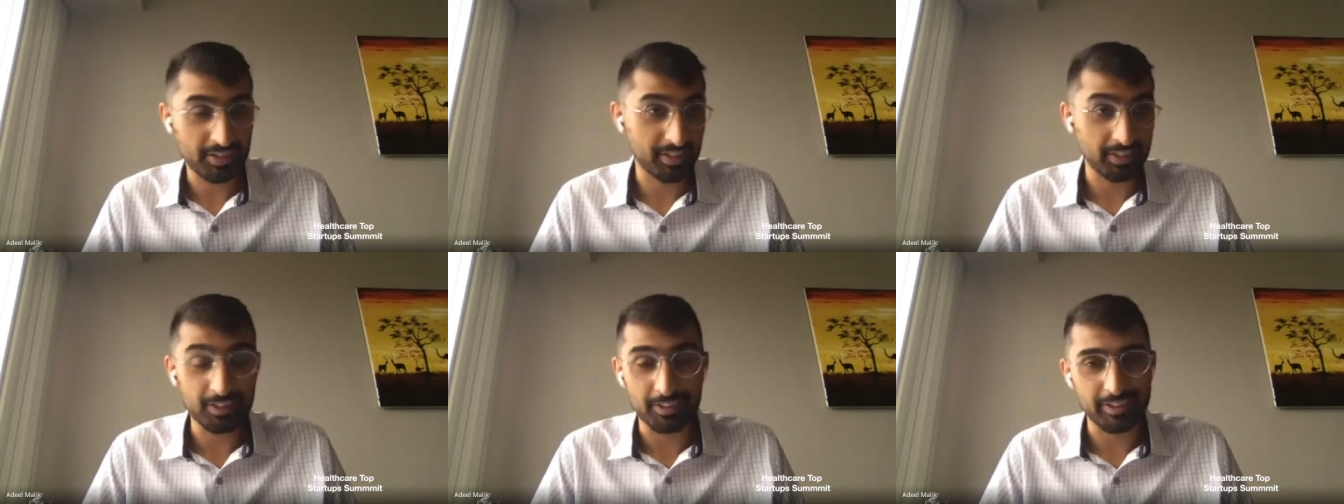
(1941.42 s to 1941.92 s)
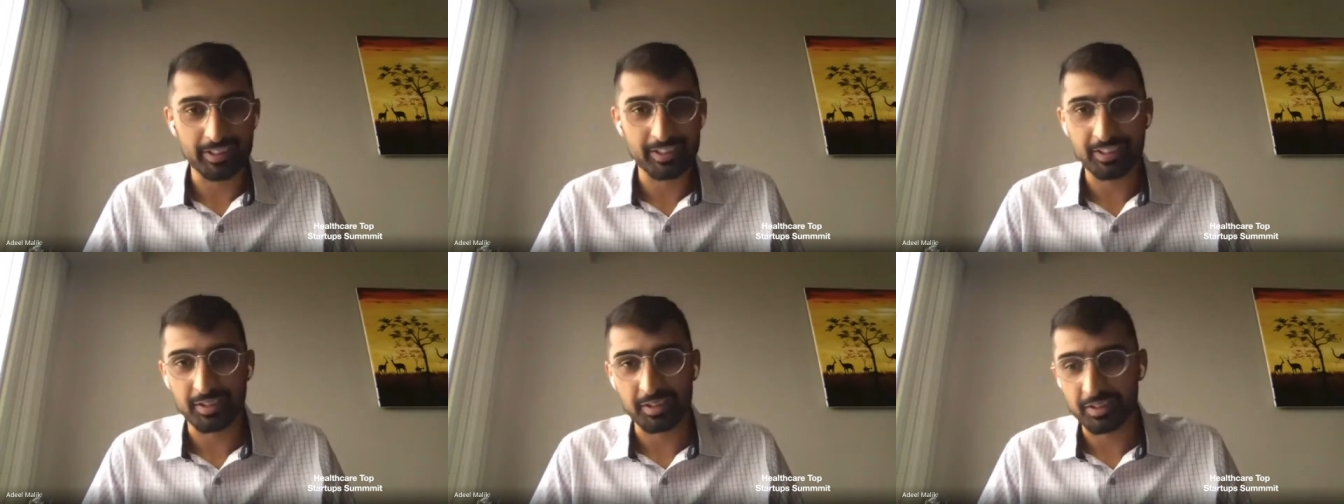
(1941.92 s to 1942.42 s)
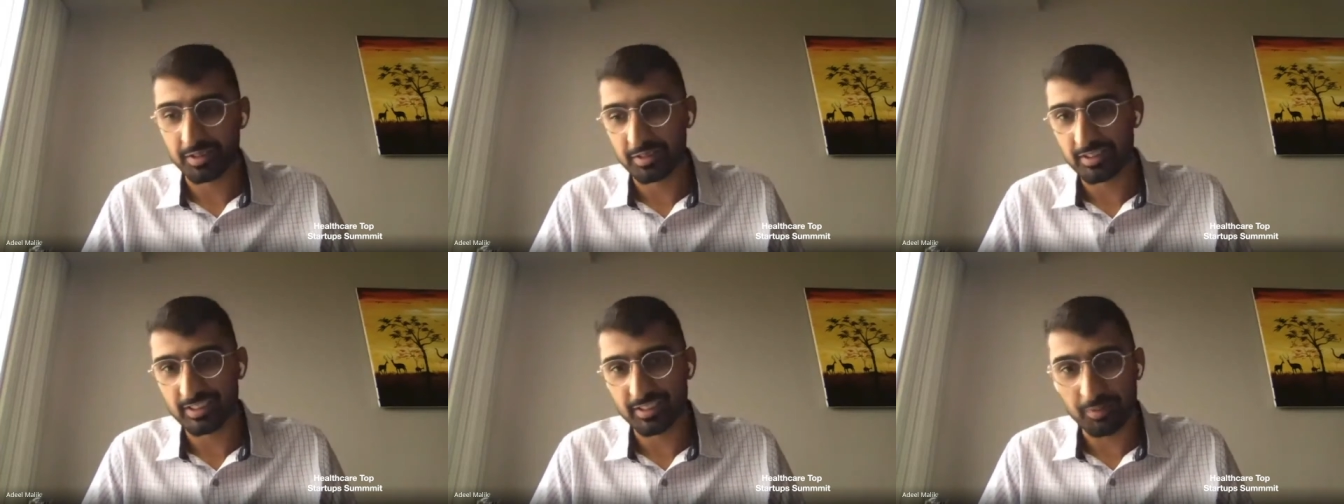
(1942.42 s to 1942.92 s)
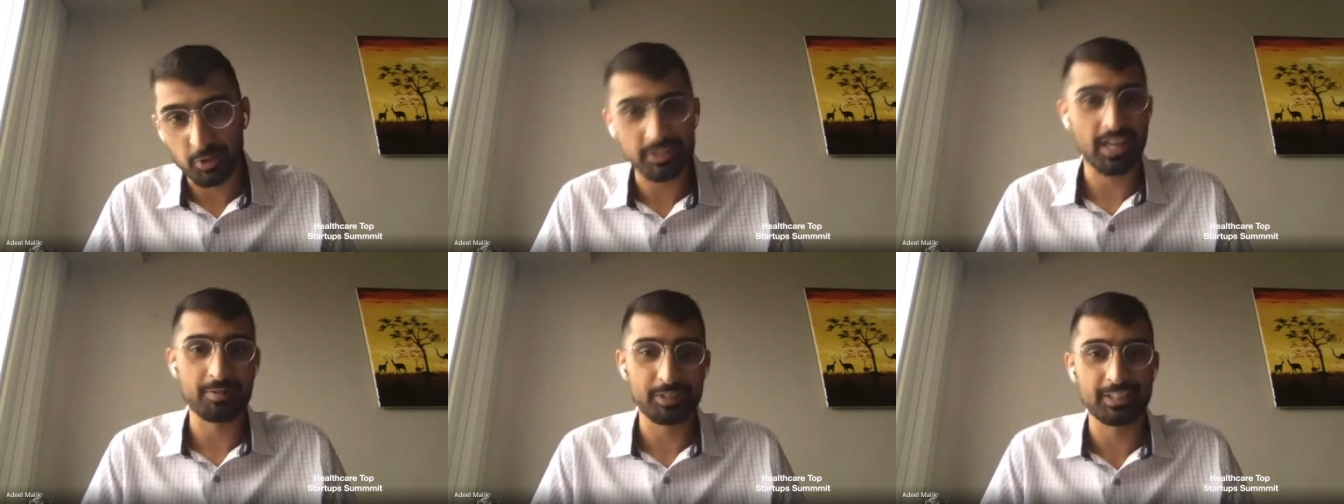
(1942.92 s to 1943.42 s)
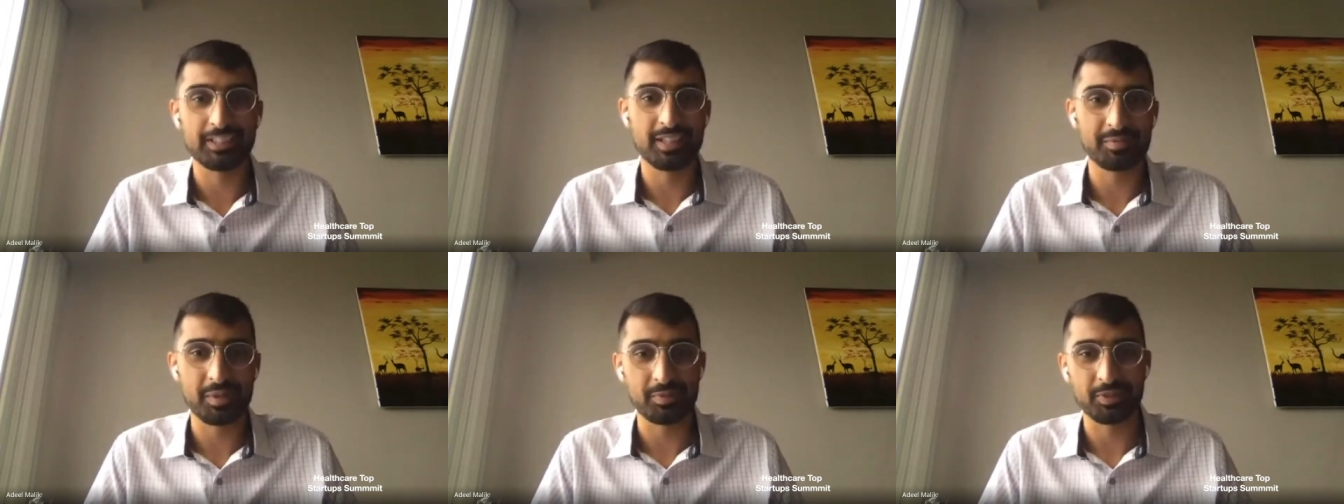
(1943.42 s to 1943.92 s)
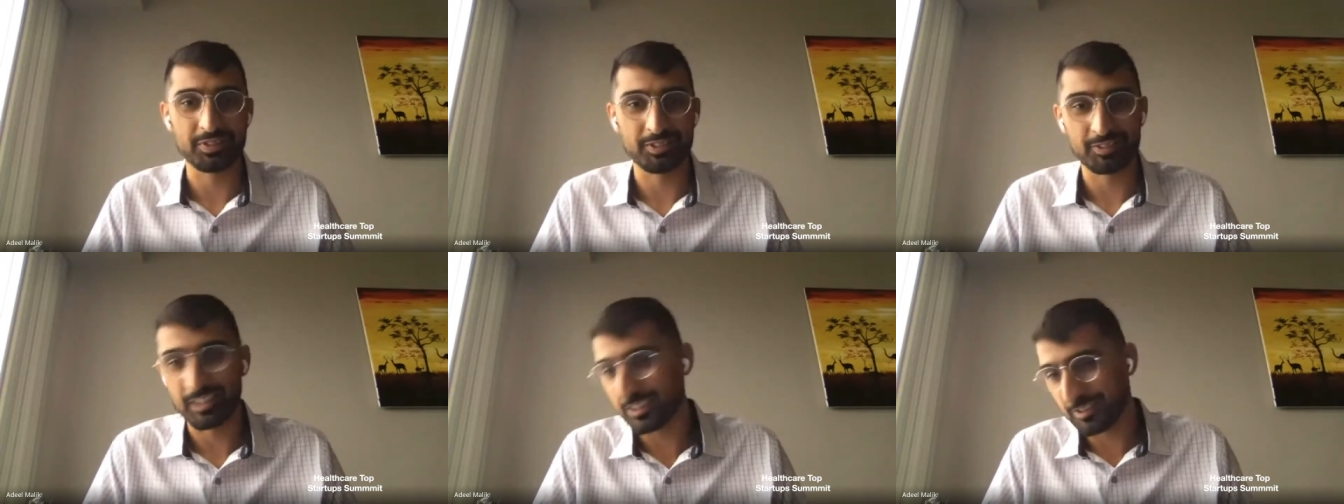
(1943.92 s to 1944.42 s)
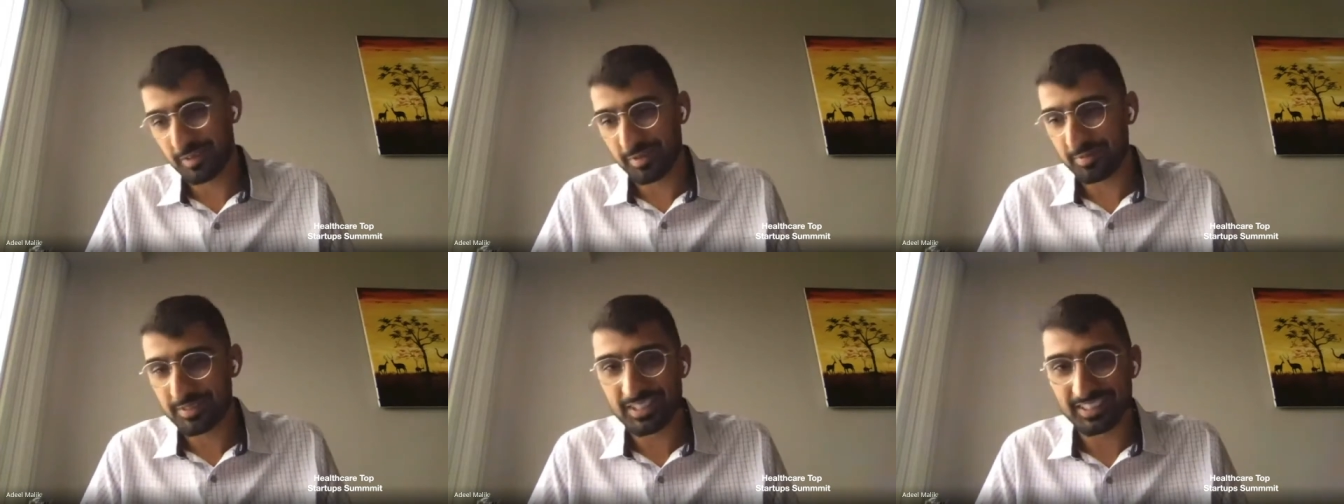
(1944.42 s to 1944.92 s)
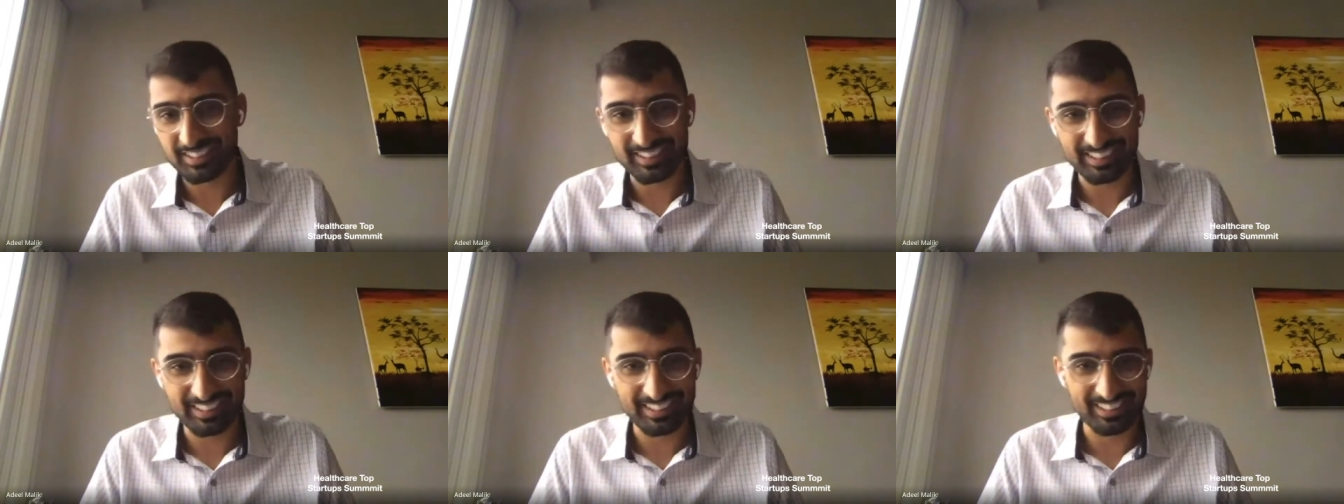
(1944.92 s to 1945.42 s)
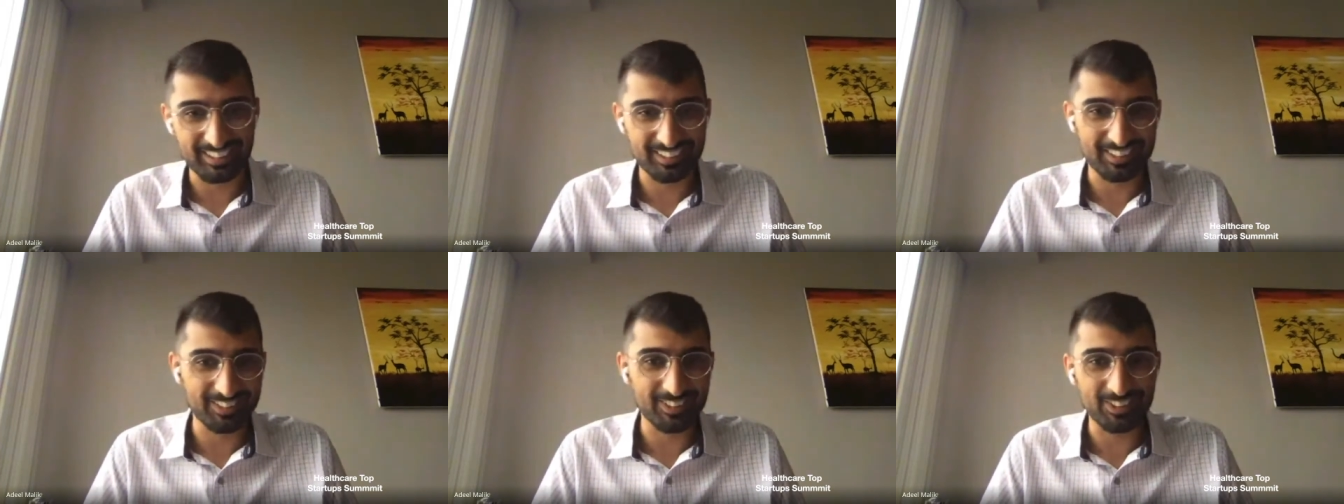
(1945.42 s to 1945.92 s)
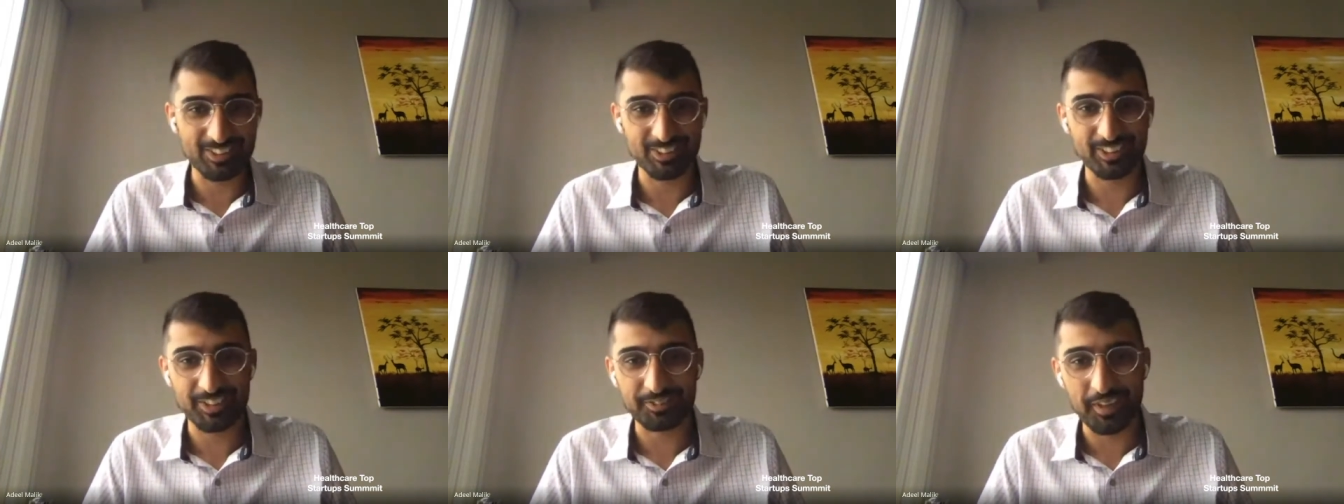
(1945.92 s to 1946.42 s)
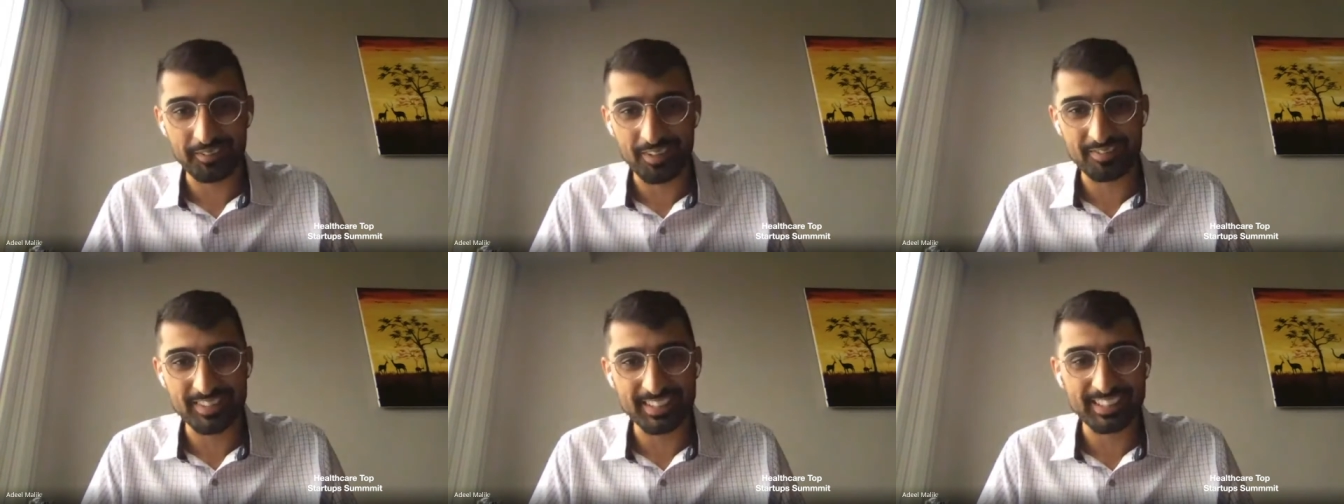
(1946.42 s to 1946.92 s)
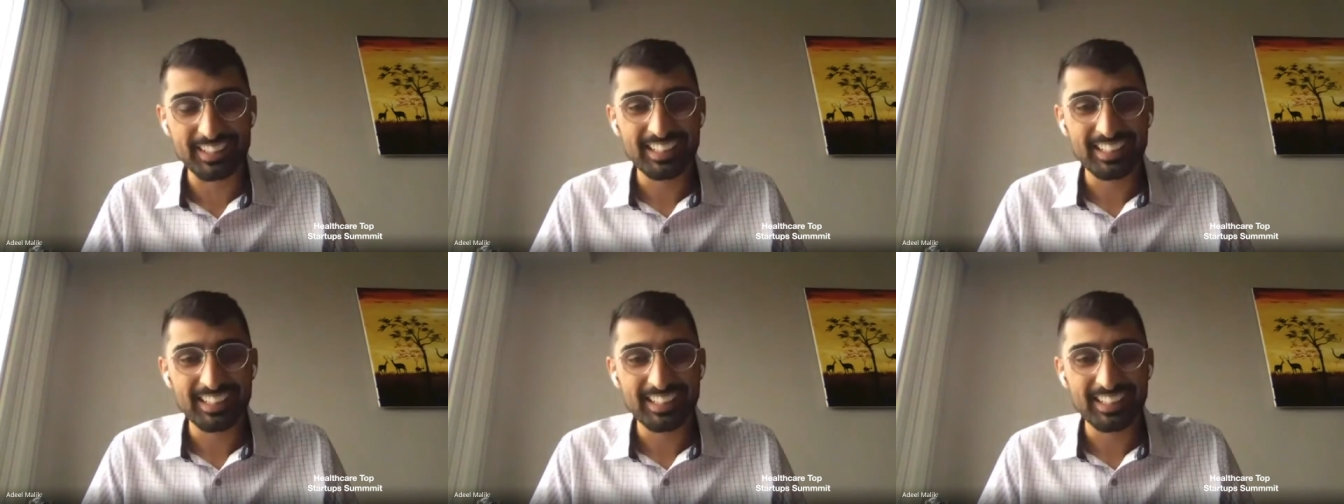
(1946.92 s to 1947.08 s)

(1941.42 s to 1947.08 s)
still the most common thing that people do, right? WebMD, like, Google search WebMD.